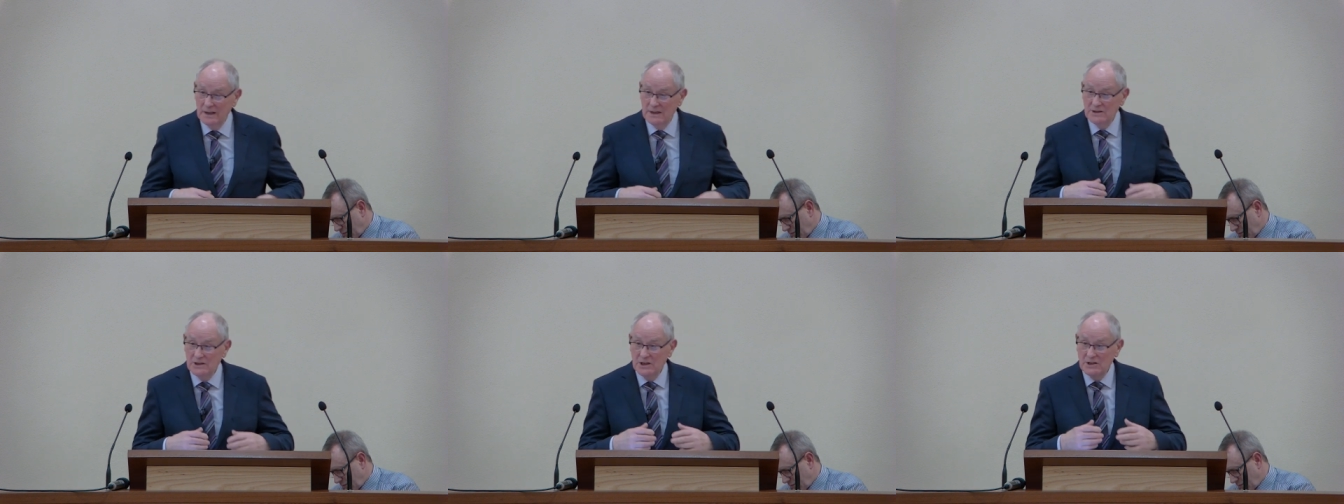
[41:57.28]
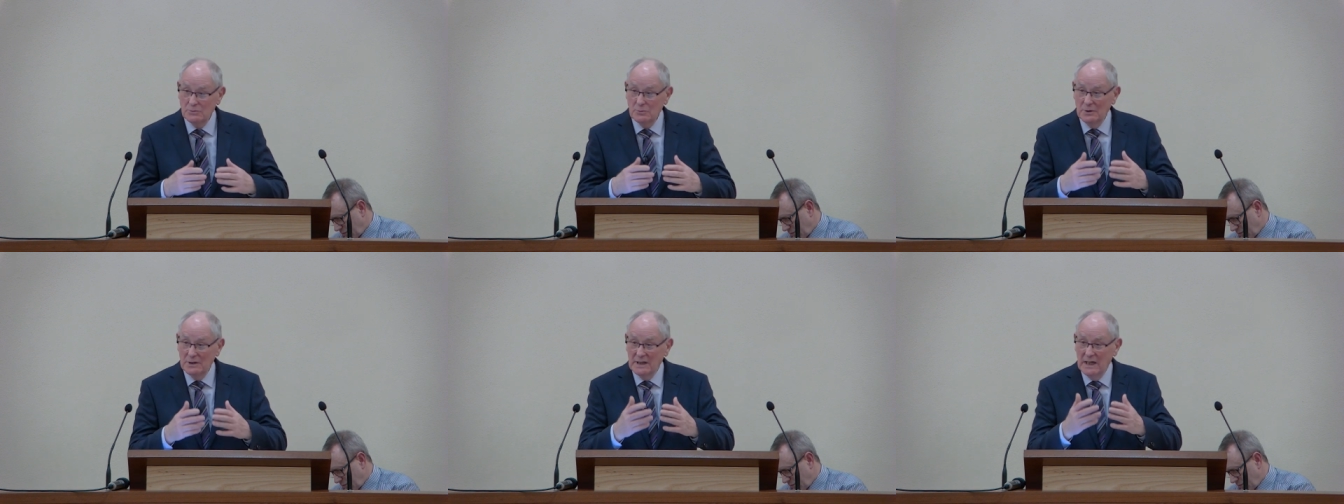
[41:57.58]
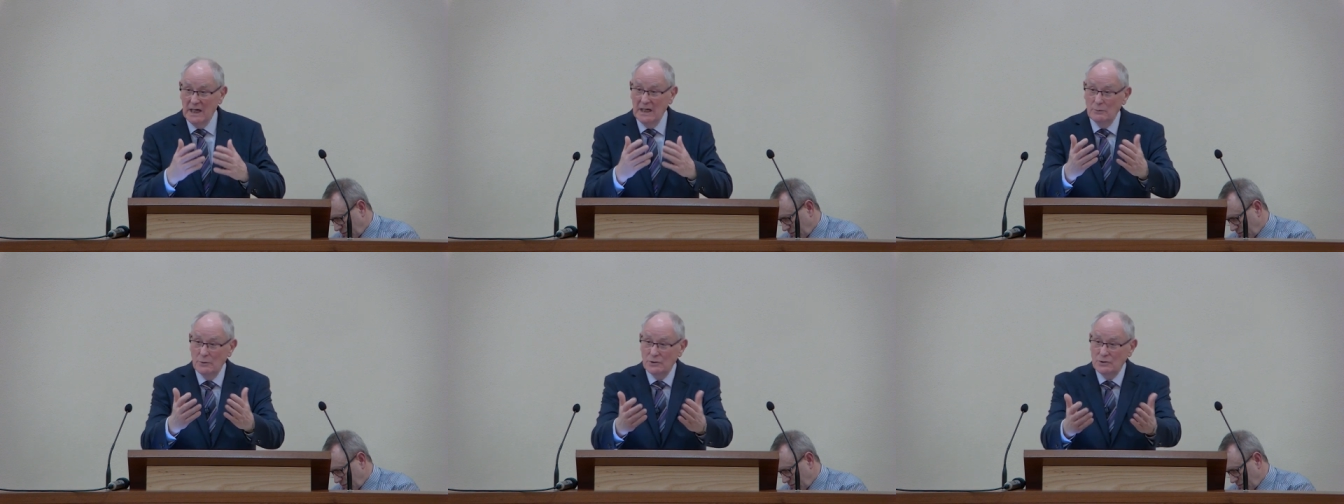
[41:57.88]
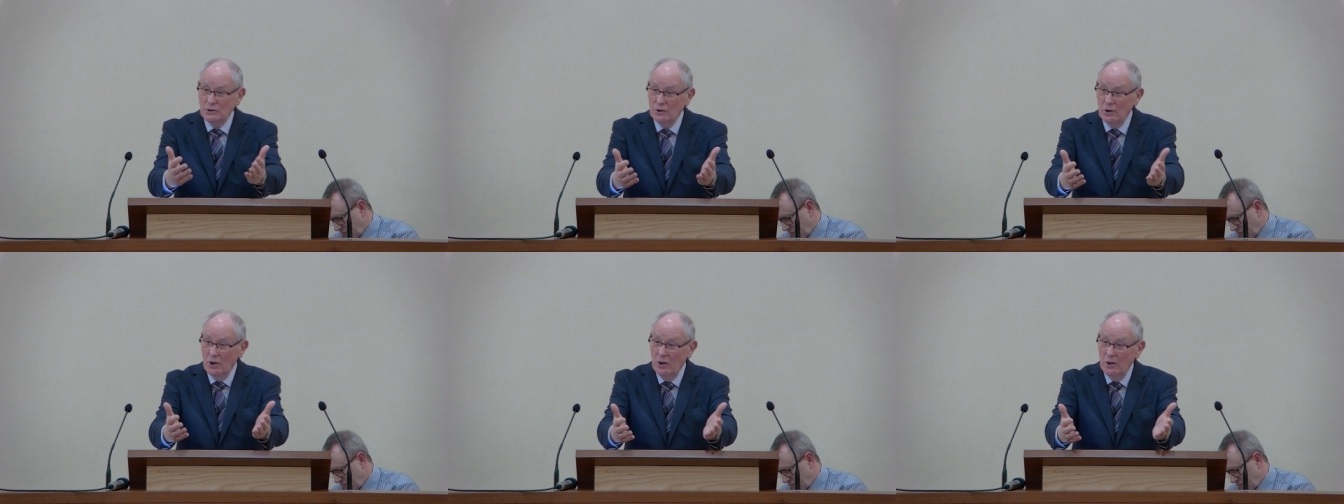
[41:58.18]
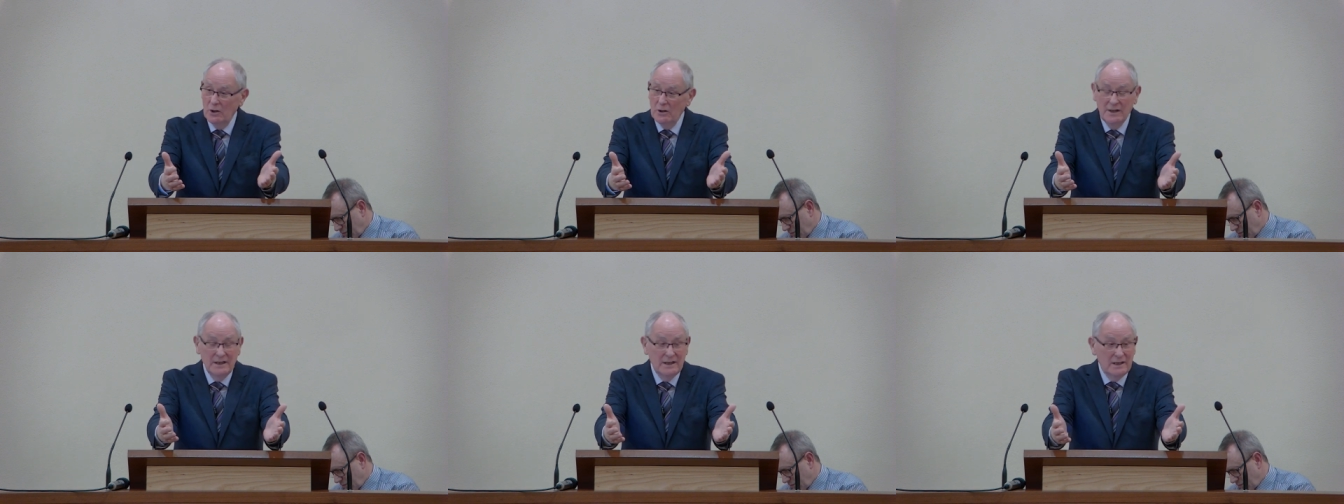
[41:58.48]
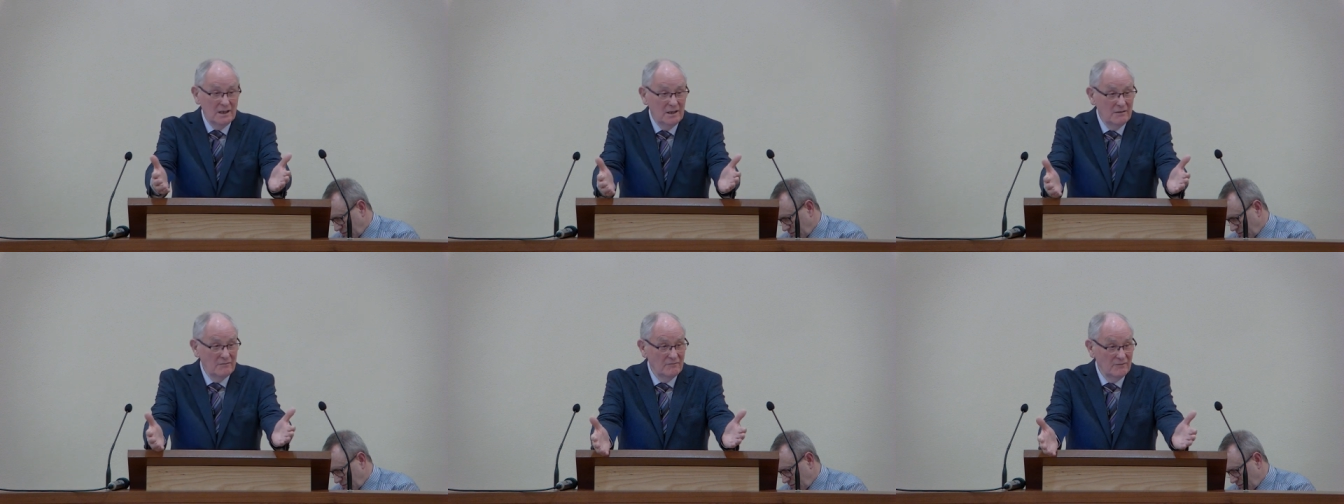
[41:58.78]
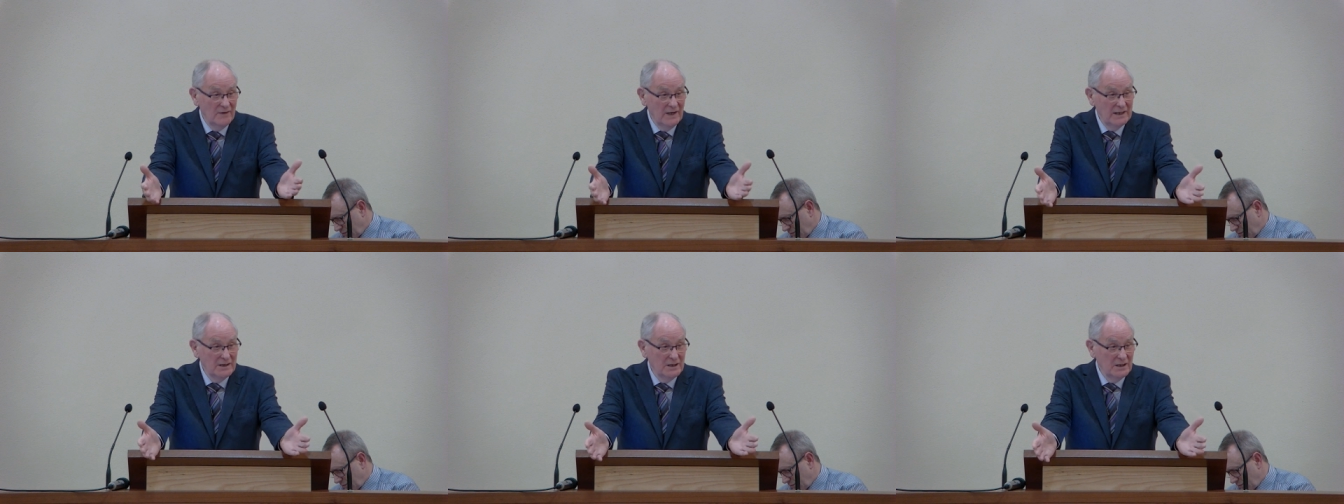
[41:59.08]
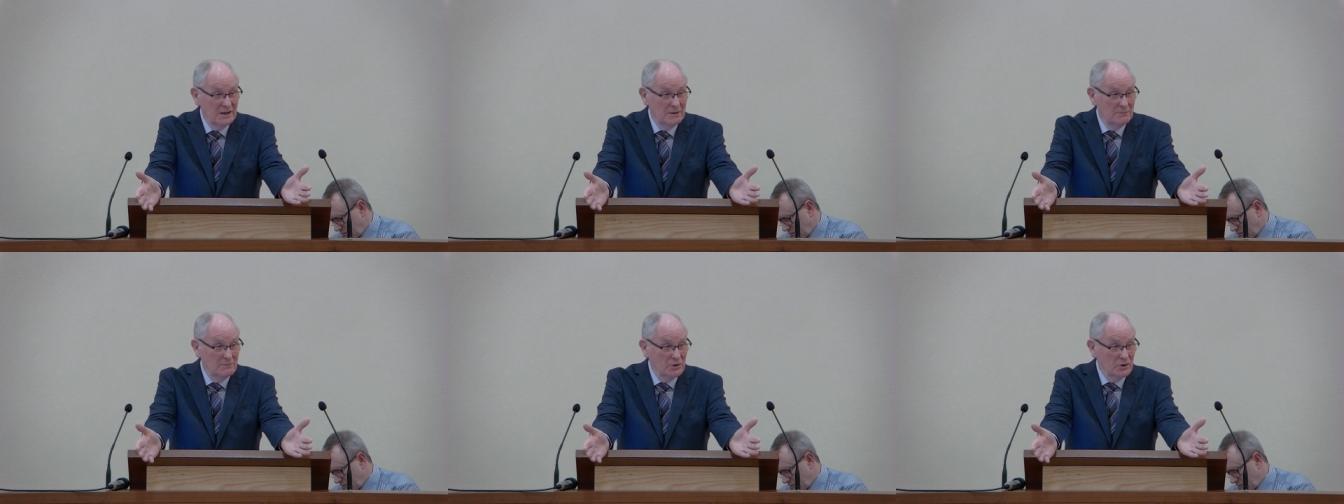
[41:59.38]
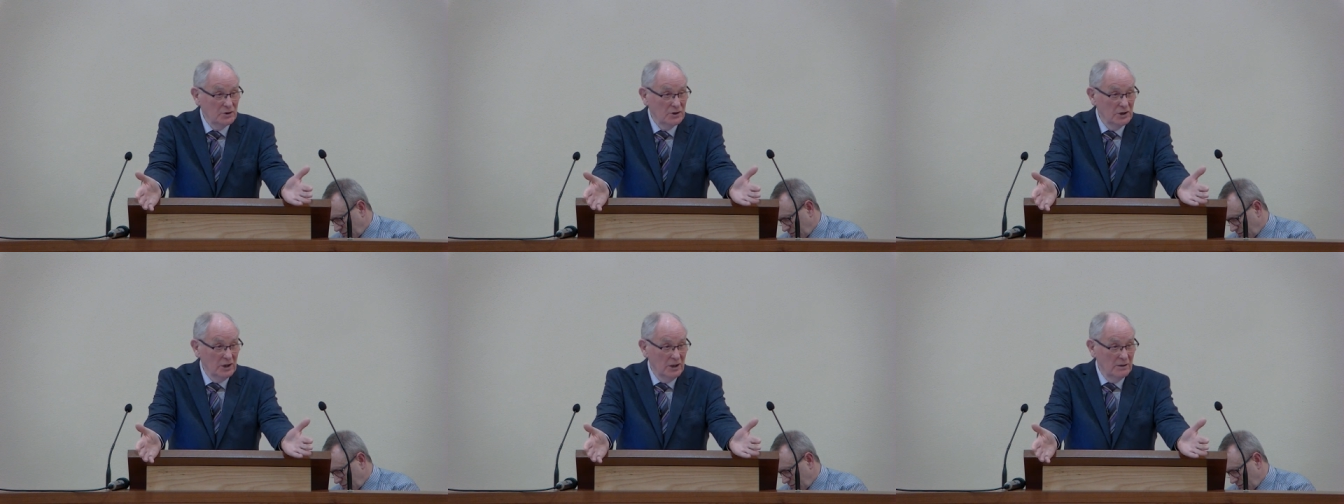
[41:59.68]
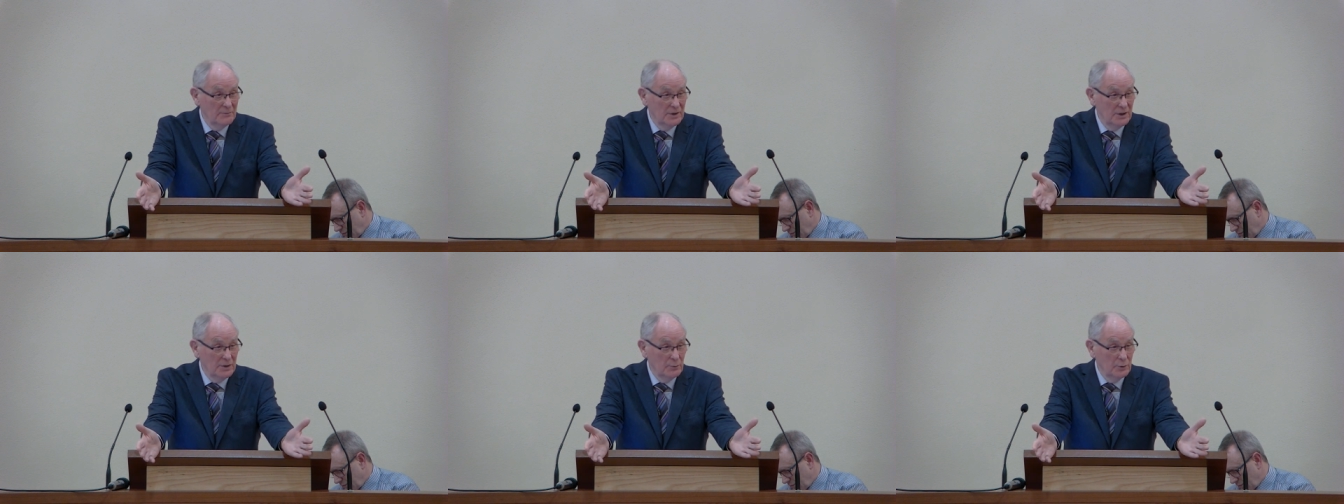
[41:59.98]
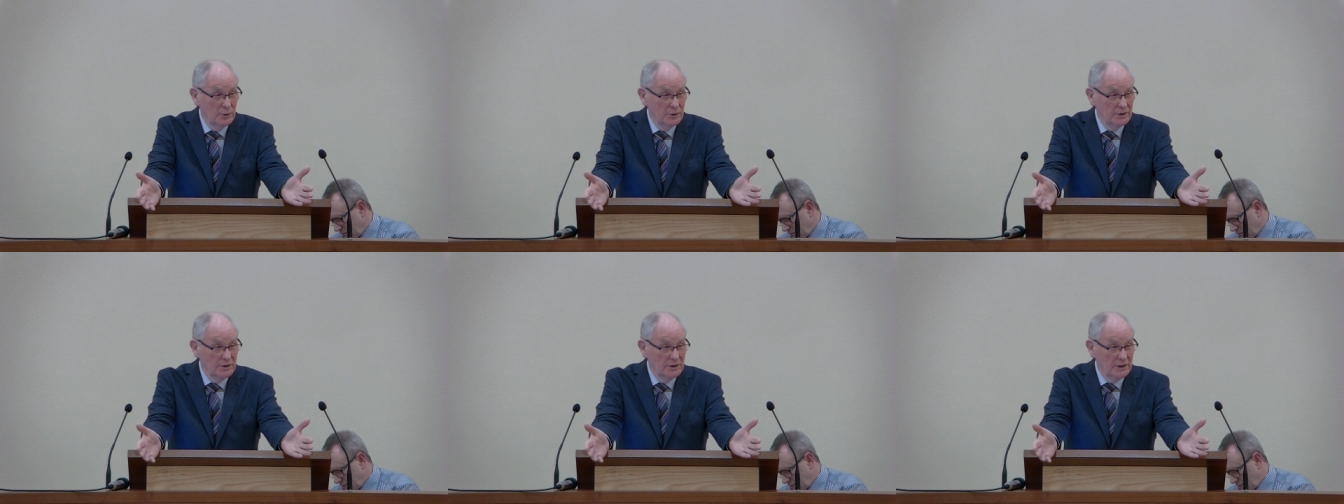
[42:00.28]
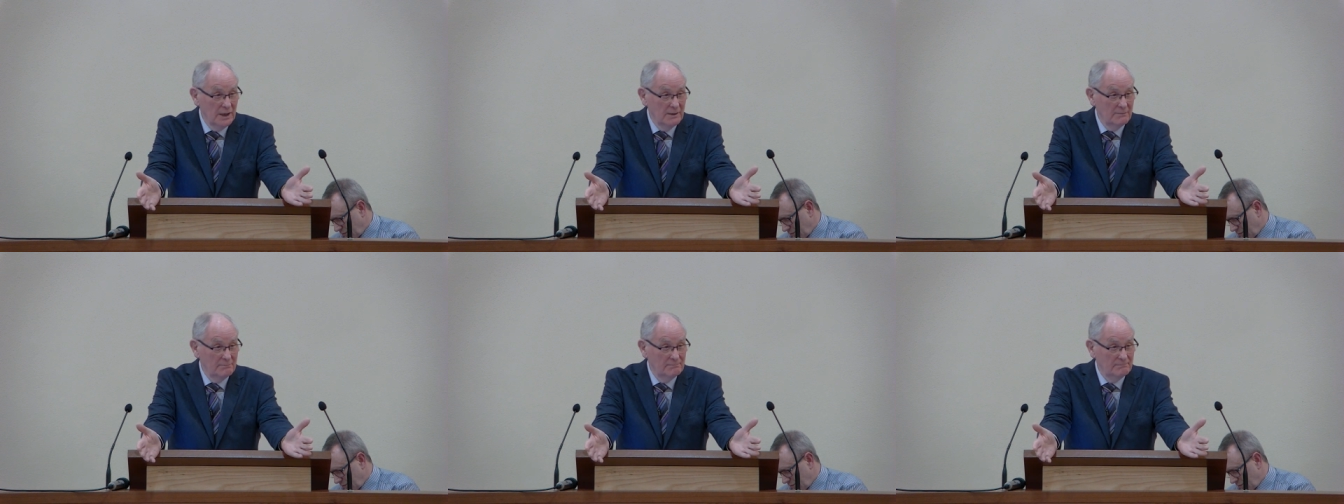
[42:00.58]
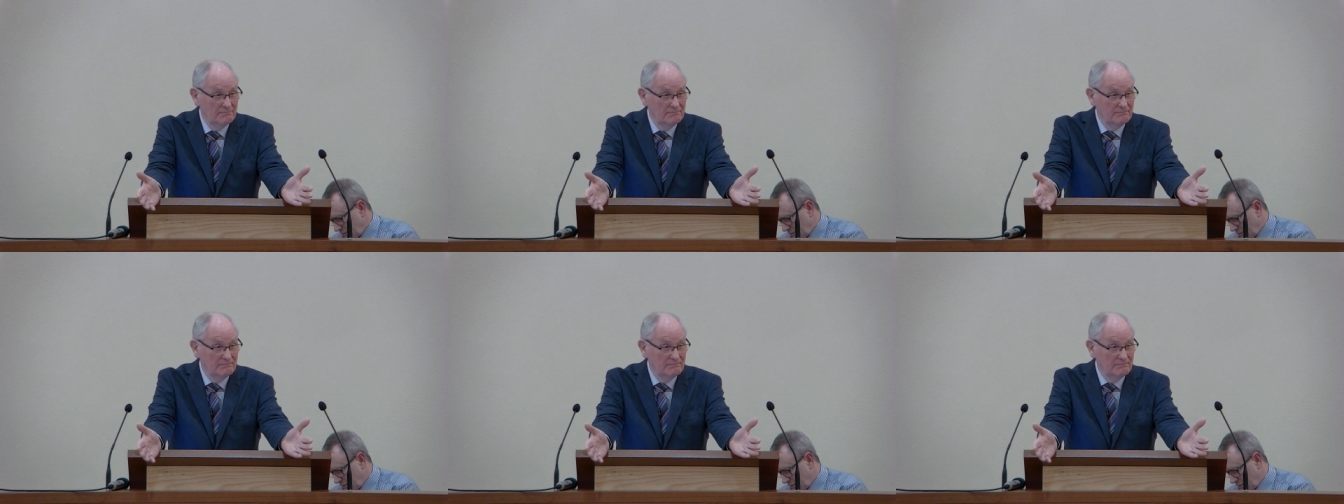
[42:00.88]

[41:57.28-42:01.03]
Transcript: He says, When I was calling and inviting them to come, they wouldn't come.